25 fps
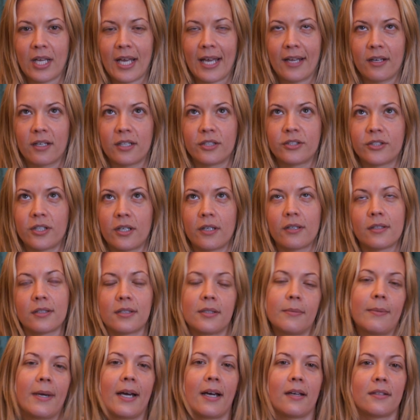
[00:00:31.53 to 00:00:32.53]
and I
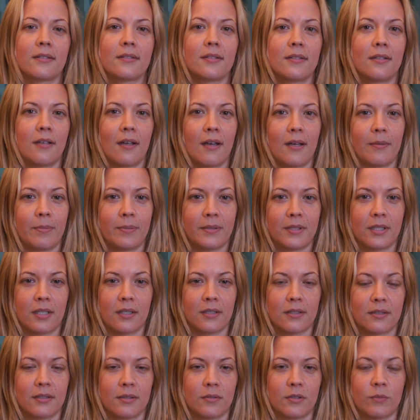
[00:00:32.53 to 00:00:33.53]
joked about
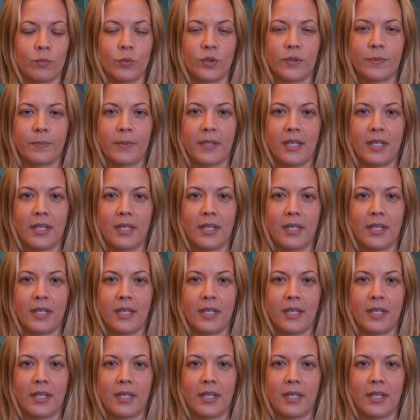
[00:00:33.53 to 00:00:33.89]
liposuction would